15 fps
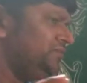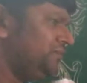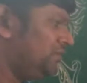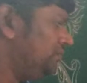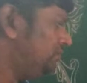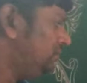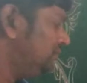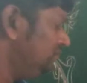
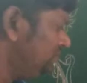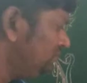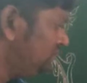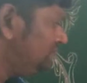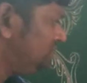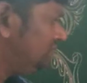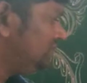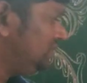
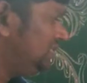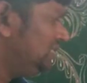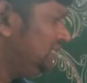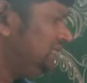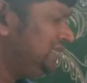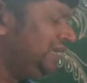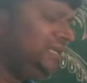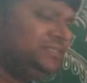problem,
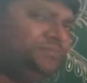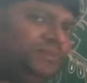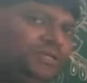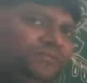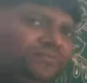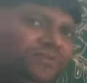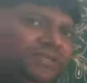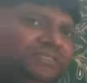India has
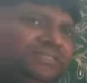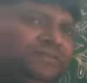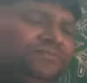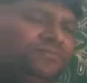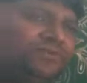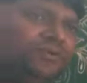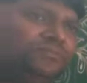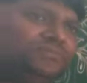been
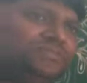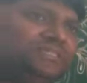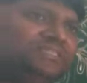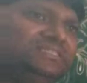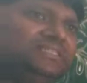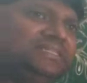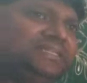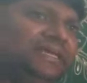facing
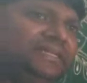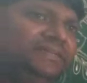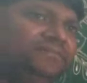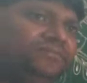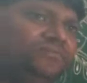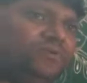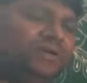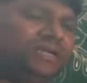since
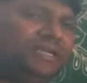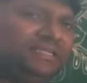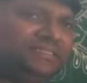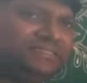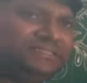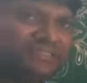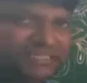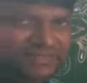
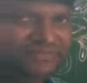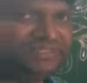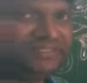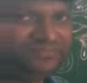1947.